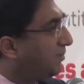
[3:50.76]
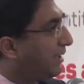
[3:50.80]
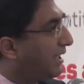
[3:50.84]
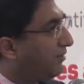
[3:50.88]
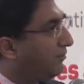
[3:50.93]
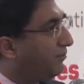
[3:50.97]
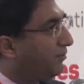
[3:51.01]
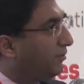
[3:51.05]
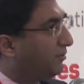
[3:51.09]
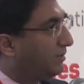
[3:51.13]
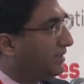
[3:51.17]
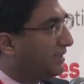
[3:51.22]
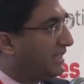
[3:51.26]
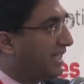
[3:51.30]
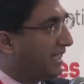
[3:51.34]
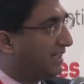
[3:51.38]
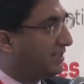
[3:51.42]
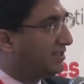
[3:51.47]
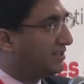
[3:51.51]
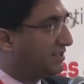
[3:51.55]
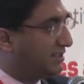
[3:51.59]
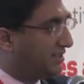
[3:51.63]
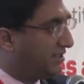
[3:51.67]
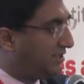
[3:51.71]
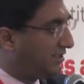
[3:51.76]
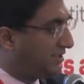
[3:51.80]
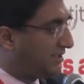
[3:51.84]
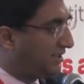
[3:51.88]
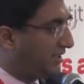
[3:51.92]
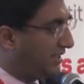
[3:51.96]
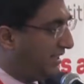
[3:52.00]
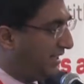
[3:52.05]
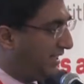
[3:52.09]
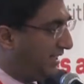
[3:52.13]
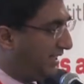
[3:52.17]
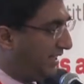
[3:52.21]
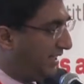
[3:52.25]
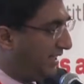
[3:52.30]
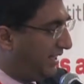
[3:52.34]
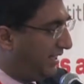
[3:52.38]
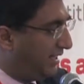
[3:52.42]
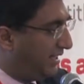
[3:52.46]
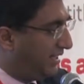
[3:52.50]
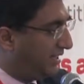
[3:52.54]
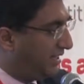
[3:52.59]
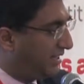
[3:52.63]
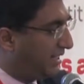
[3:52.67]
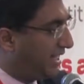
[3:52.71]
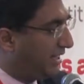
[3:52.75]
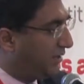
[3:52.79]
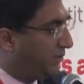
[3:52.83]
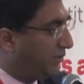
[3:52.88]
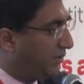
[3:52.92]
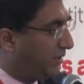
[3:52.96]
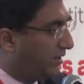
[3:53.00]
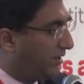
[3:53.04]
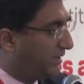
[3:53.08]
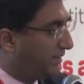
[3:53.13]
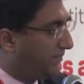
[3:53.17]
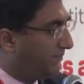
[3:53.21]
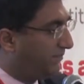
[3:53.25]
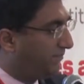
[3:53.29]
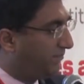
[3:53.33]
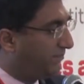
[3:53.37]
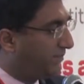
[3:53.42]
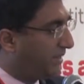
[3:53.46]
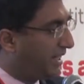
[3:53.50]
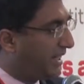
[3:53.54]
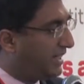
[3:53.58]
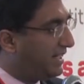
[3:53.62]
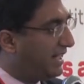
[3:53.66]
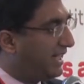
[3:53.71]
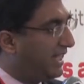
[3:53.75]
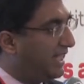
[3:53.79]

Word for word: platform, the Nexus network. And